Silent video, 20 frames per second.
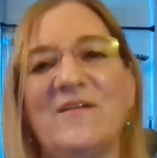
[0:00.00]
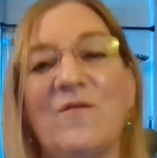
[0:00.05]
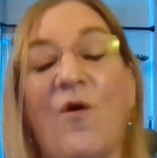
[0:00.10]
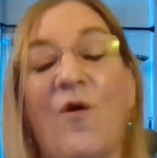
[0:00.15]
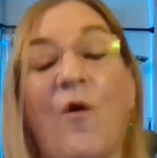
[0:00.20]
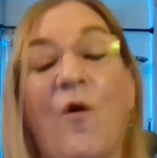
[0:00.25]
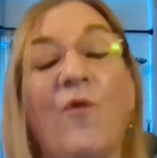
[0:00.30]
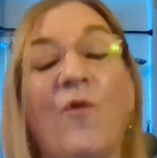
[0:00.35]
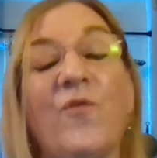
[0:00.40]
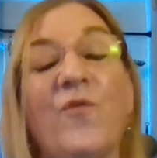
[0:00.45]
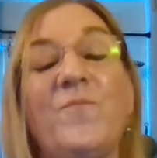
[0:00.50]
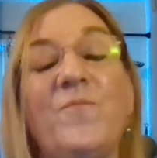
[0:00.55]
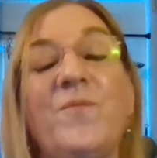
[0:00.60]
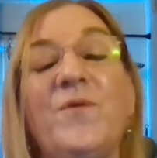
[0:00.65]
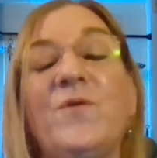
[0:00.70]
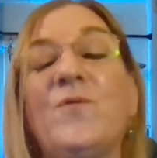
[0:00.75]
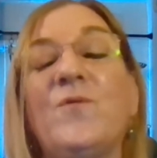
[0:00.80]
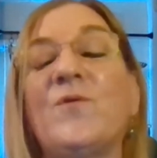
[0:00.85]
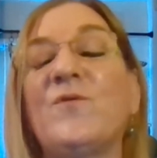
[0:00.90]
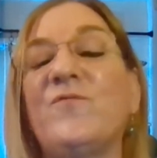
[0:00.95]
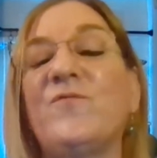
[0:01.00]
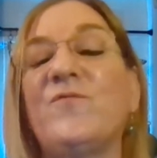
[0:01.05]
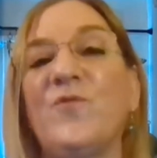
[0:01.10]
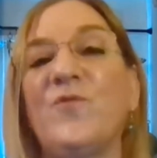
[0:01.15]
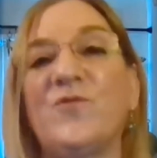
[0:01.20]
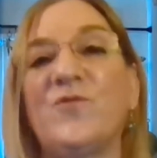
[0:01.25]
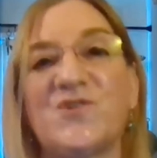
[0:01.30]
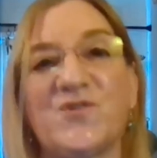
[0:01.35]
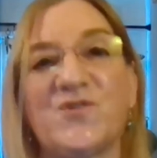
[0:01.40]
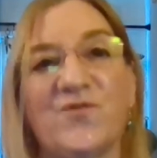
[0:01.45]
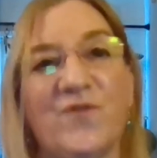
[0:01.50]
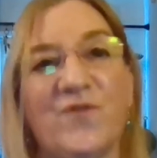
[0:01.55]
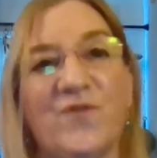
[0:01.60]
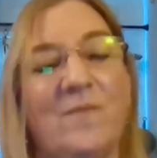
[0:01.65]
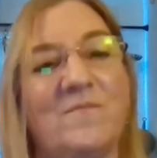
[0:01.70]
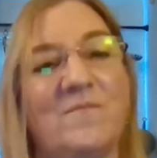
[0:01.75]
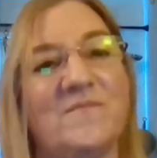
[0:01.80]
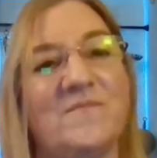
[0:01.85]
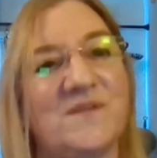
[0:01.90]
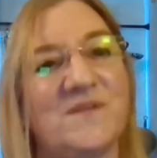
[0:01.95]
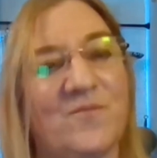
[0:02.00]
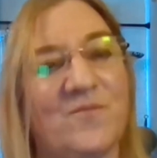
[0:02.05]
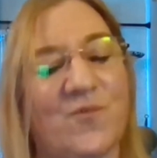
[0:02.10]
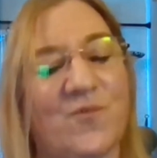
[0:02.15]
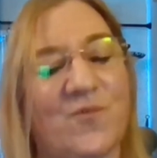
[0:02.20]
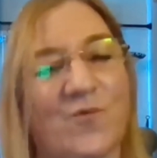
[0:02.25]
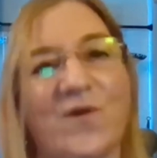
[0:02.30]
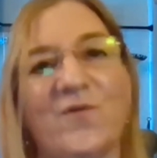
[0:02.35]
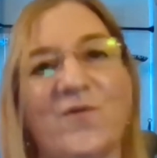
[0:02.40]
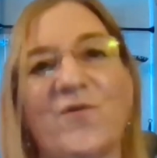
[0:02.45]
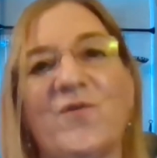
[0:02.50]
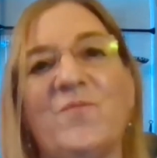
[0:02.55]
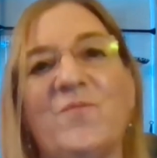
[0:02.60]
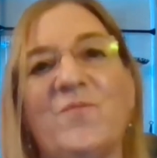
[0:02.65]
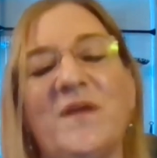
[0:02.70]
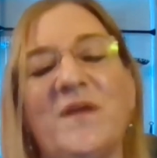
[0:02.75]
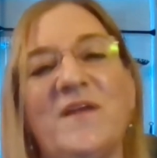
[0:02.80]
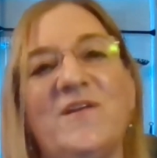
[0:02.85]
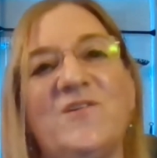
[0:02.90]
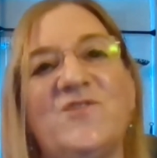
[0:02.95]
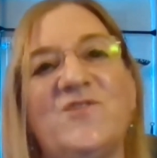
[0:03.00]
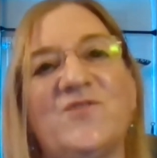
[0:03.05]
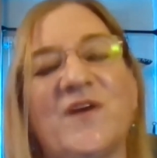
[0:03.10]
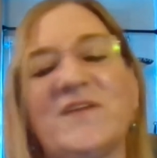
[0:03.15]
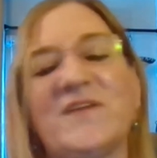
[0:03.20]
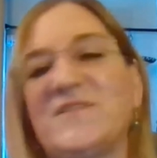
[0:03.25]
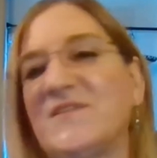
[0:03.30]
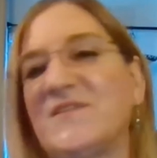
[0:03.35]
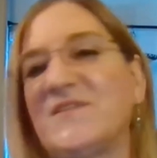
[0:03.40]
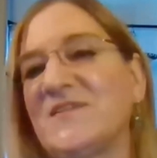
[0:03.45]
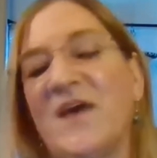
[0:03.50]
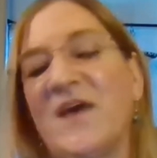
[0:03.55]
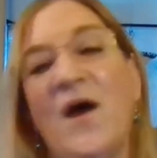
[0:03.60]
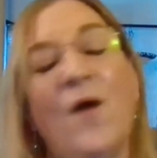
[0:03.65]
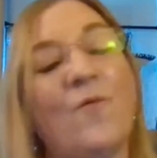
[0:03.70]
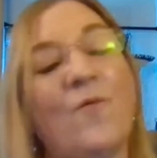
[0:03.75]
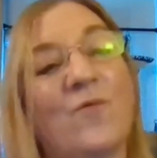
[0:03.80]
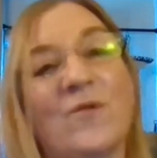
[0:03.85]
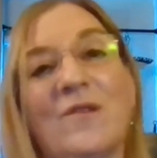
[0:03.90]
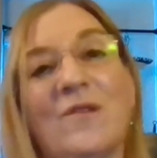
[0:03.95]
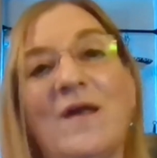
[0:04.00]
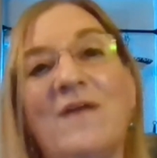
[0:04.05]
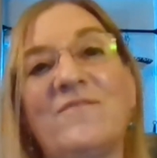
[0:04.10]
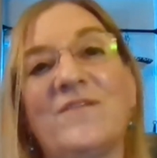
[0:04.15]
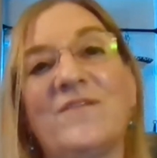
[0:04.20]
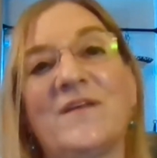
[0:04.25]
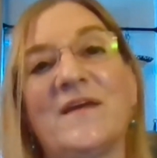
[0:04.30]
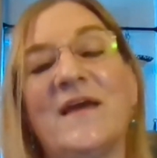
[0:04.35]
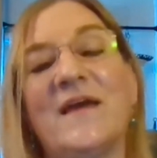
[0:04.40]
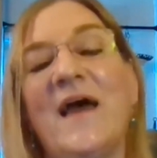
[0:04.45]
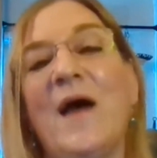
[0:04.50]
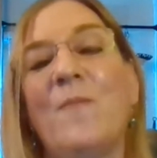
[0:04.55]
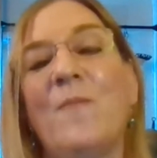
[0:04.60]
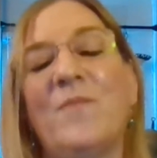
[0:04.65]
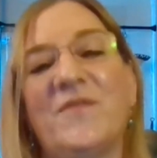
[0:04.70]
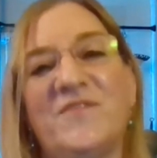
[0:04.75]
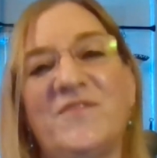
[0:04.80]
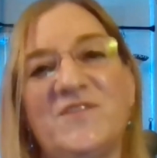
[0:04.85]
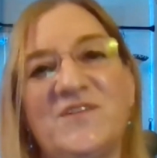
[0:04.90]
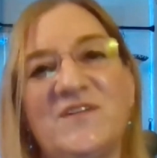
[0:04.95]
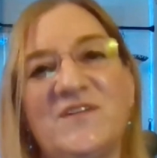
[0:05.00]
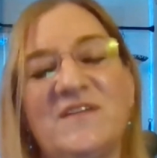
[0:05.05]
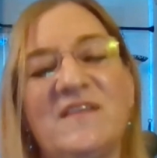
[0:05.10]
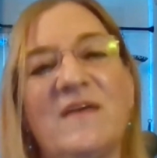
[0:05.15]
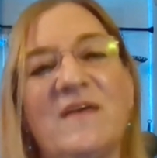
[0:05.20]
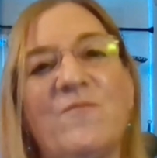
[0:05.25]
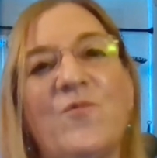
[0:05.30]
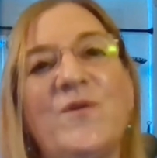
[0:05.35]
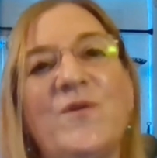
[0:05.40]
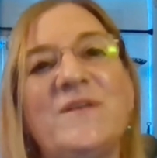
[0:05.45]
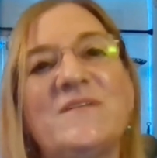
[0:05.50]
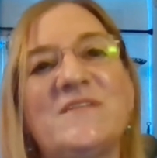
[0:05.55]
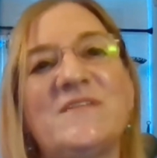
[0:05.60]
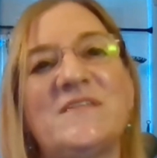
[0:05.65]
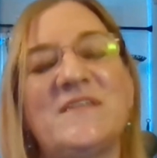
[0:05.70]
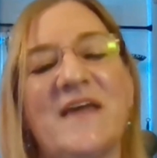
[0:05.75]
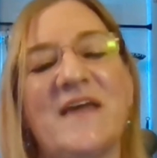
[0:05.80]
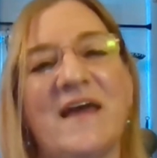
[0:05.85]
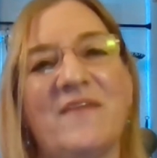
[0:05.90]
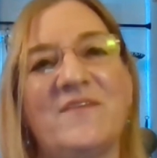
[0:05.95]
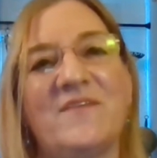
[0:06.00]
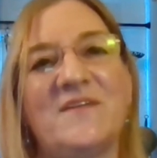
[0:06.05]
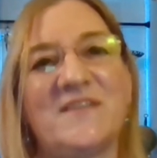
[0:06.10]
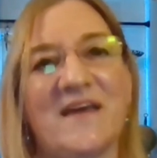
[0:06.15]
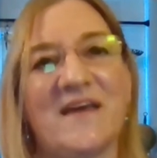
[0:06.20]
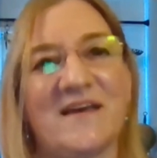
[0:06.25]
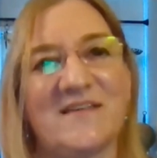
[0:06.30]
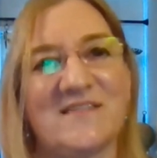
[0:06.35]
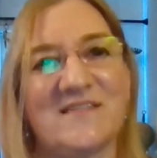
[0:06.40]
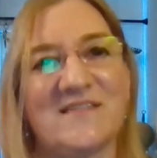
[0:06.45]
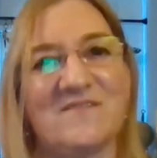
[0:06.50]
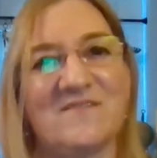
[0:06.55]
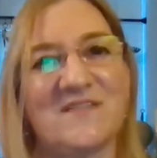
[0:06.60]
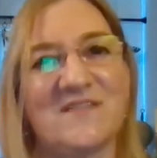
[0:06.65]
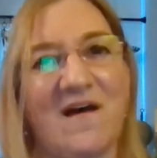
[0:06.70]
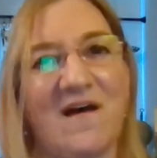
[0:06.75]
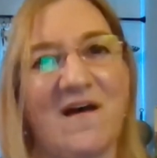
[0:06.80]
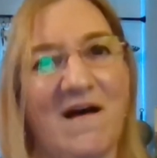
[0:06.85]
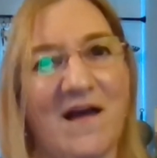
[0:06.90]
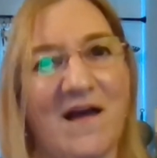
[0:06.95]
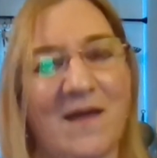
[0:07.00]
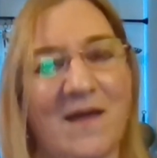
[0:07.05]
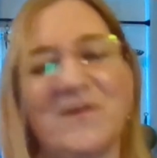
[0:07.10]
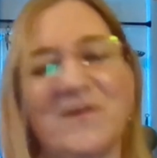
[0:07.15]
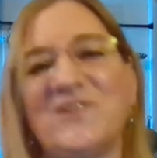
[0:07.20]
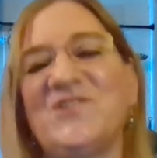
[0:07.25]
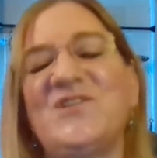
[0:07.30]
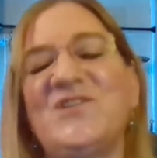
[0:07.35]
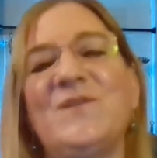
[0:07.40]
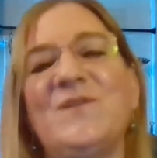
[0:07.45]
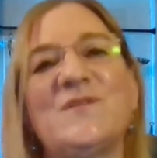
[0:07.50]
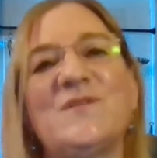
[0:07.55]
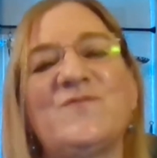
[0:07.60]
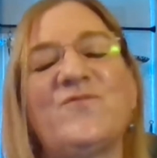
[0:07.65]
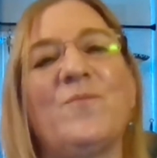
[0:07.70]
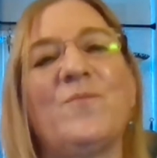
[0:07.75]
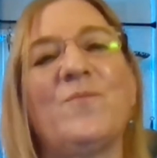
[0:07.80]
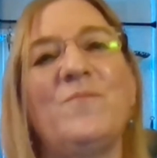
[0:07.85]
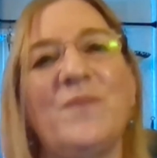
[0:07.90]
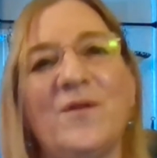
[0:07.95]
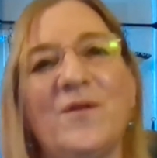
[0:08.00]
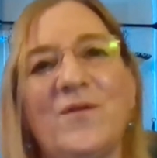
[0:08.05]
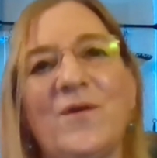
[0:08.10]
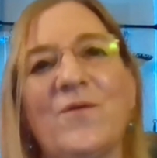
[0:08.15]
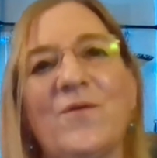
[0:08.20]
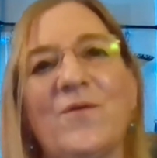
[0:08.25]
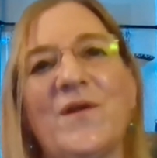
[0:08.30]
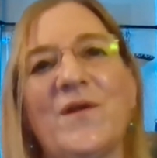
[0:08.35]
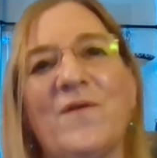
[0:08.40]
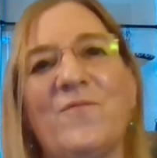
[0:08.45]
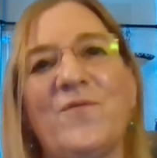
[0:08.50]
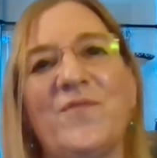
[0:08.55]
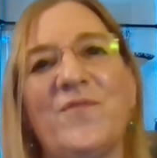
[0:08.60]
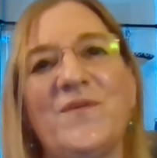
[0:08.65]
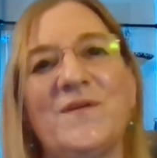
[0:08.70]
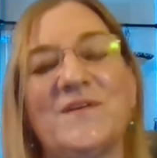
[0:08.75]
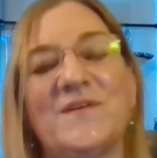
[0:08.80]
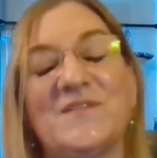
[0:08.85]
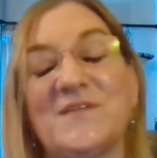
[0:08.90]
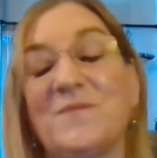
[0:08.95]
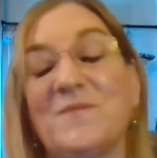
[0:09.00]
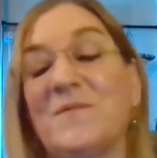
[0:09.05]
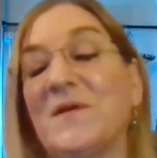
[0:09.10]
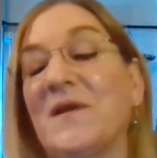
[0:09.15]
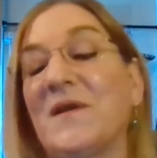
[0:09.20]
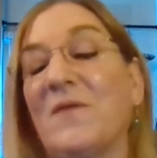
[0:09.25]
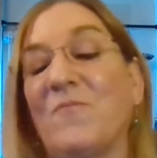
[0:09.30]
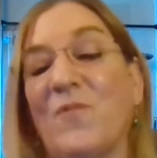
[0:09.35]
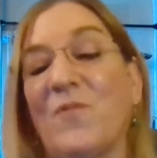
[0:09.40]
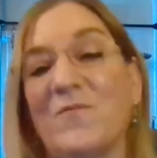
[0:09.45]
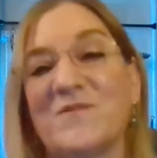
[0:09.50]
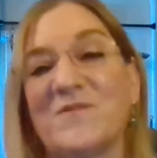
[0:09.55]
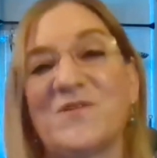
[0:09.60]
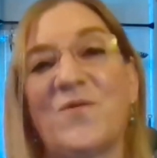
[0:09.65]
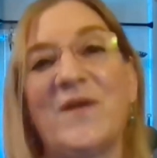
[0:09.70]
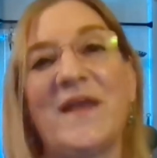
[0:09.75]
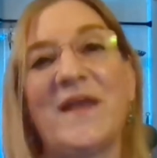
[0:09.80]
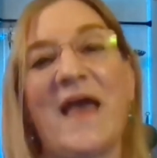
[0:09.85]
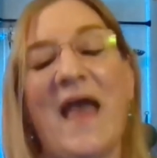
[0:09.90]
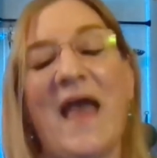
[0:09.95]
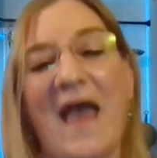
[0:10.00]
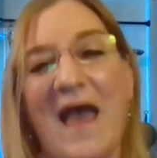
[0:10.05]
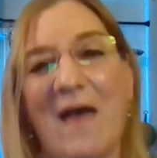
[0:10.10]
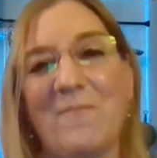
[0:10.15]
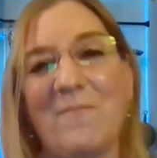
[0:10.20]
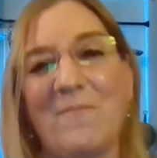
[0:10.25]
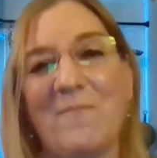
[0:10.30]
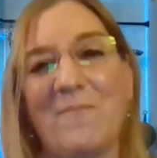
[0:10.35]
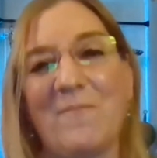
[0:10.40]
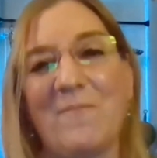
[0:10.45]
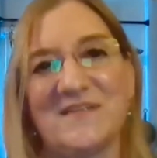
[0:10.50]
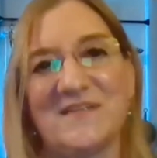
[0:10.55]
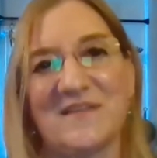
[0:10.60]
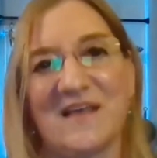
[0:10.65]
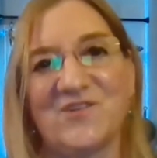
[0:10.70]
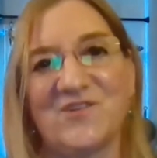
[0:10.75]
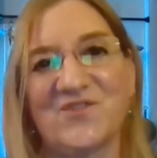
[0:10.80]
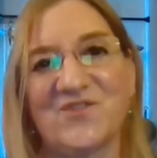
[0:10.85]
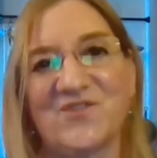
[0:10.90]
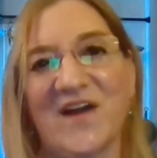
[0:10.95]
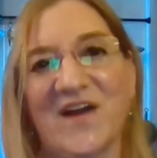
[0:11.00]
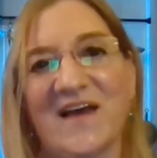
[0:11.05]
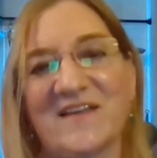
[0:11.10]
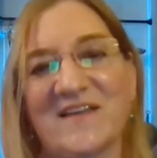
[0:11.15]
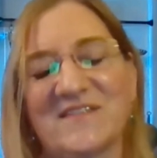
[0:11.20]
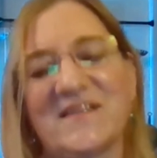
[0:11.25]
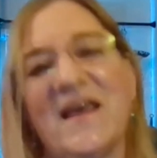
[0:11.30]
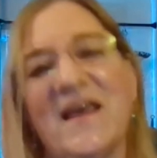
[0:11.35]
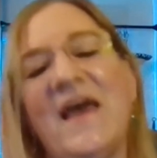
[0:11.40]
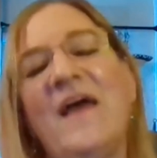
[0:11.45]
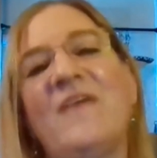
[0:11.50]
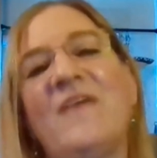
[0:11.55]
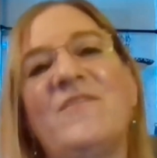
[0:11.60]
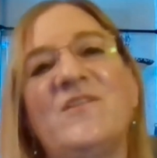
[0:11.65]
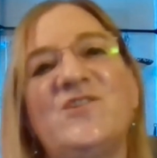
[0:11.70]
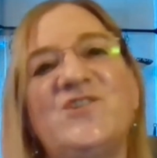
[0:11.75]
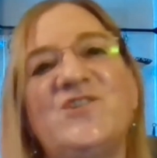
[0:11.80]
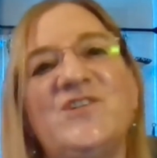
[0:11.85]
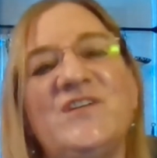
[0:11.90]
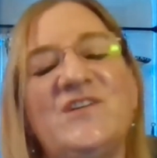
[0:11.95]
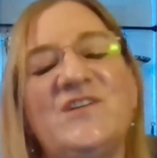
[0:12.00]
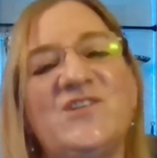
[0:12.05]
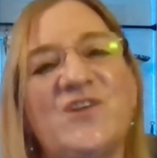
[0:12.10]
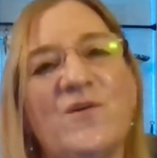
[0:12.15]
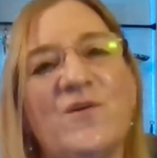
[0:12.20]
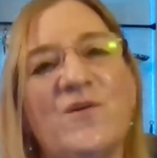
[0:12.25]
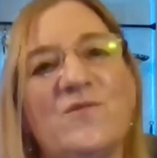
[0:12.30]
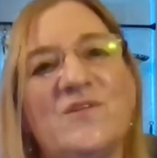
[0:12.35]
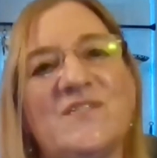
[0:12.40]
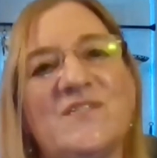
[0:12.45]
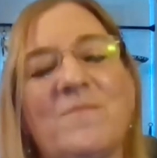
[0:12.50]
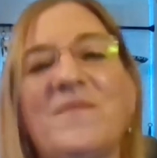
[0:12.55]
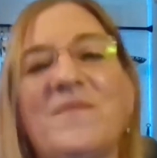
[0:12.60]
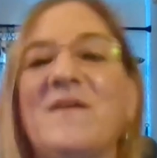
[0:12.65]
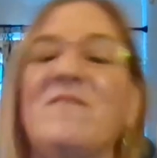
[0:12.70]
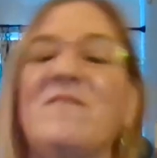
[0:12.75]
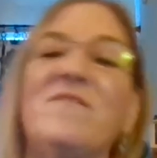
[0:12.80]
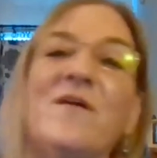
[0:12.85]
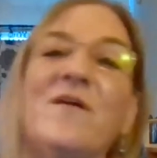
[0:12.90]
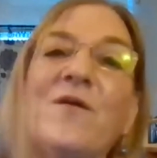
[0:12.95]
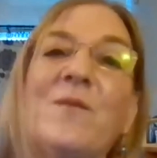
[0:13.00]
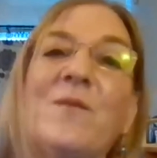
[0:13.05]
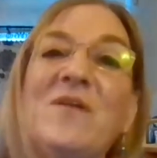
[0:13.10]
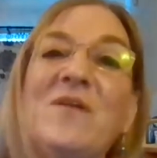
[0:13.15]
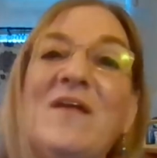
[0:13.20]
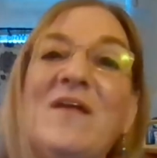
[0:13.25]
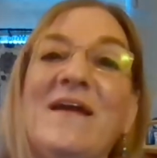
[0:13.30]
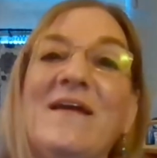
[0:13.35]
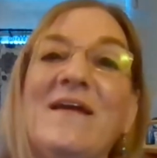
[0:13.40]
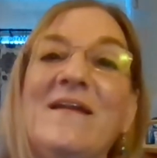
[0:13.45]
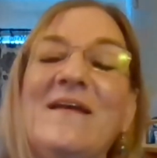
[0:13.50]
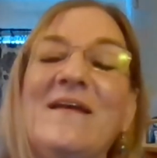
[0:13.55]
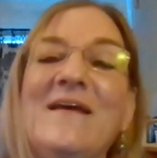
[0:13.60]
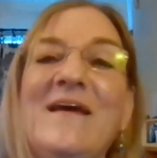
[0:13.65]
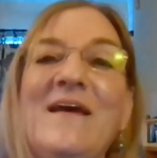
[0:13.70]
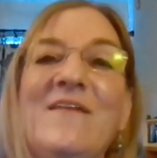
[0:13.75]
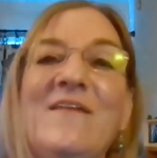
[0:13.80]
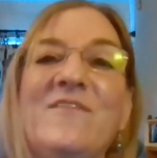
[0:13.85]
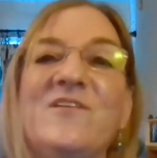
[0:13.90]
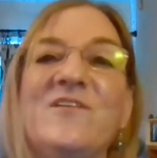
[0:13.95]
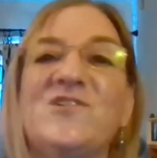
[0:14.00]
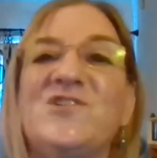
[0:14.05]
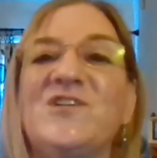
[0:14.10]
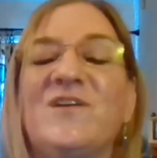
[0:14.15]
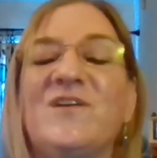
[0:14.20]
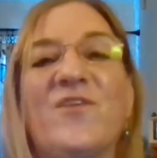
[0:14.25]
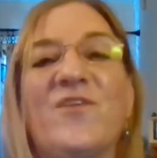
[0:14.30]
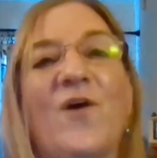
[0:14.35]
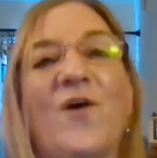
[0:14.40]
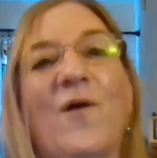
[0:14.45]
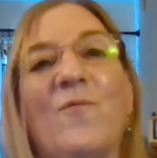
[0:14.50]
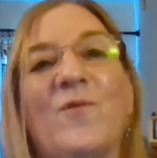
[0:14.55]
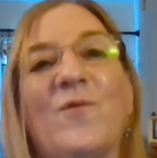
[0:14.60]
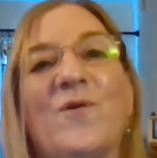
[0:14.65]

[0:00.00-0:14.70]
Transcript: all the beautiful trimmed, embroidered, beaded dresses were lovely, but they wouldn't stand the test of time. And she was familiar enough with the exhibit and what was going to happen to that dress that she chose something very plain that she thought